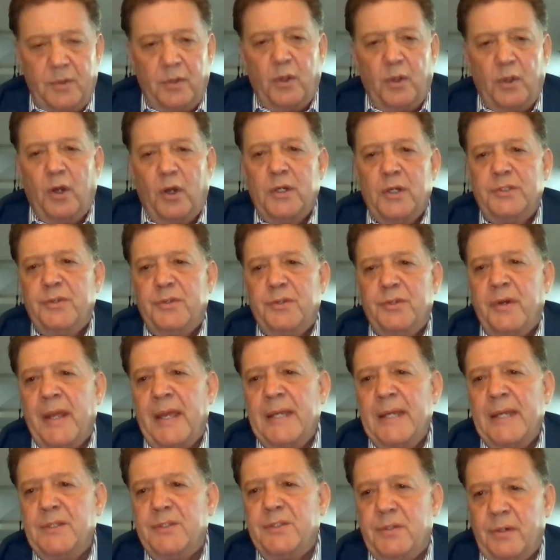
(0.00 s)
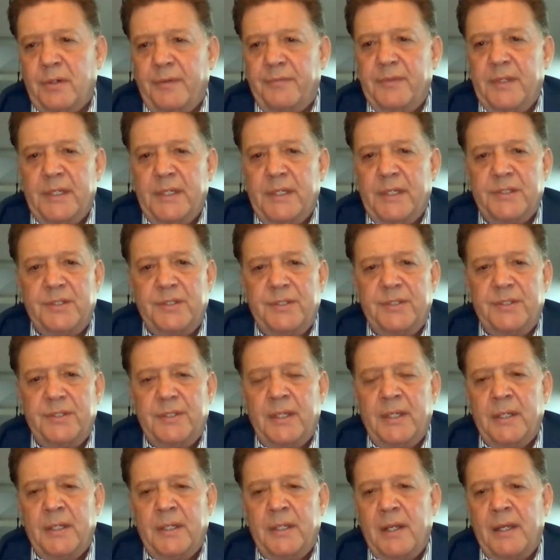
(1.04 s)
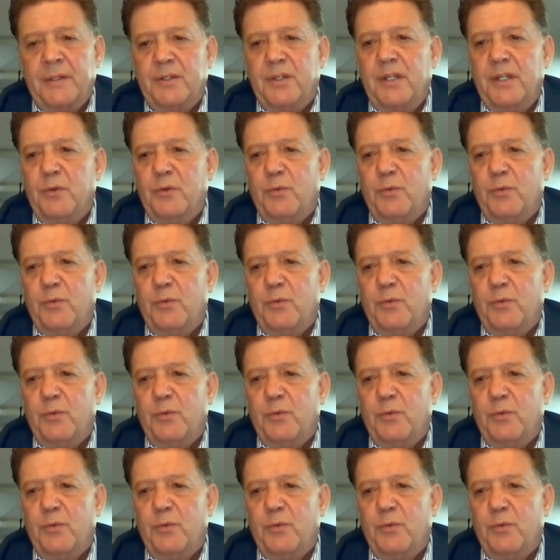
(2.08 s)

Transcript: the larger nature of this and, and